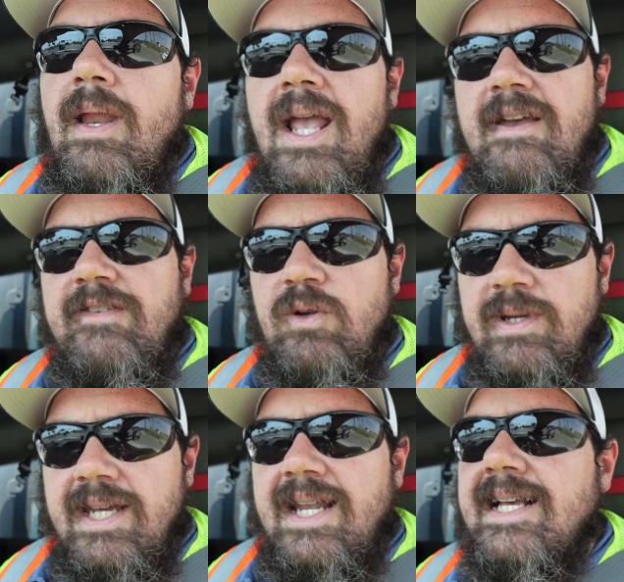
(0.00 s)
if you
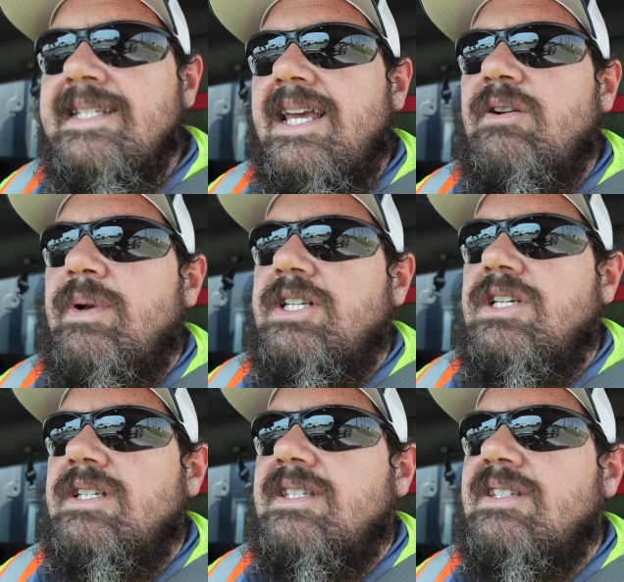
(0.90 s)
need SAE
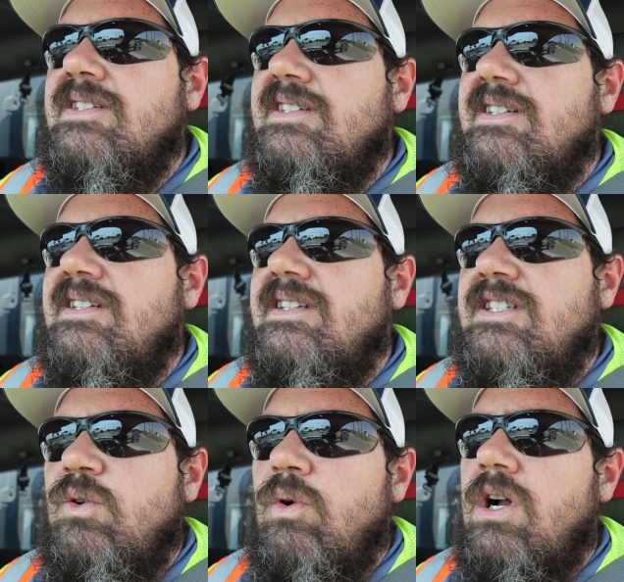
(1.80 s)
wrenches
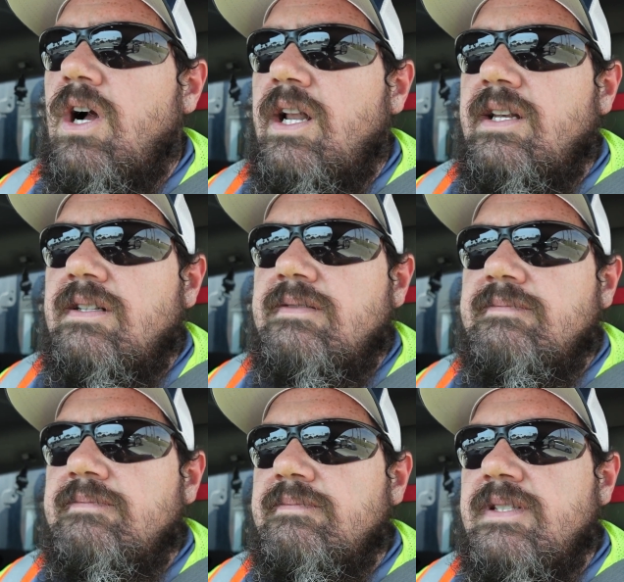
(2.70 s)
to work on
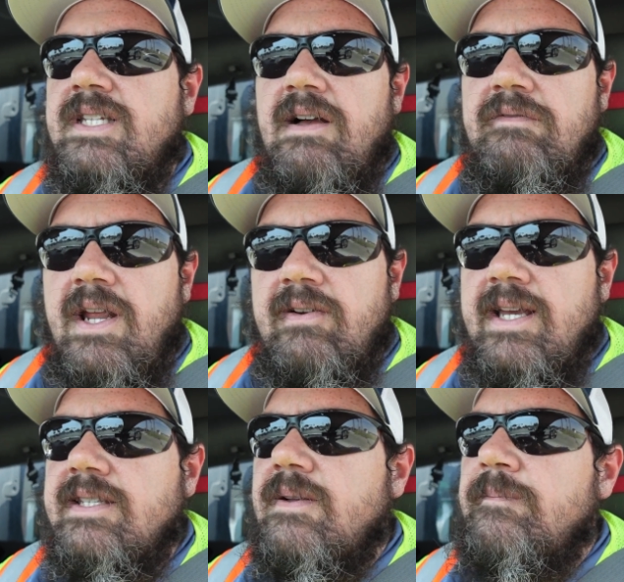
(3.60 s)
stuff
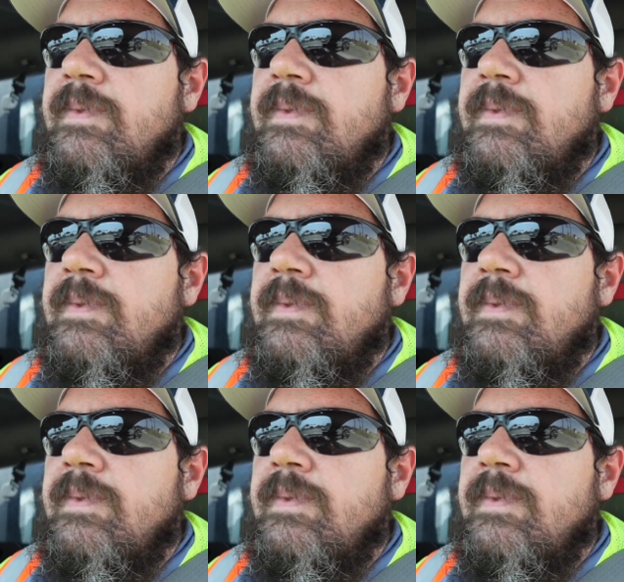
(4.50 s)
nowadays.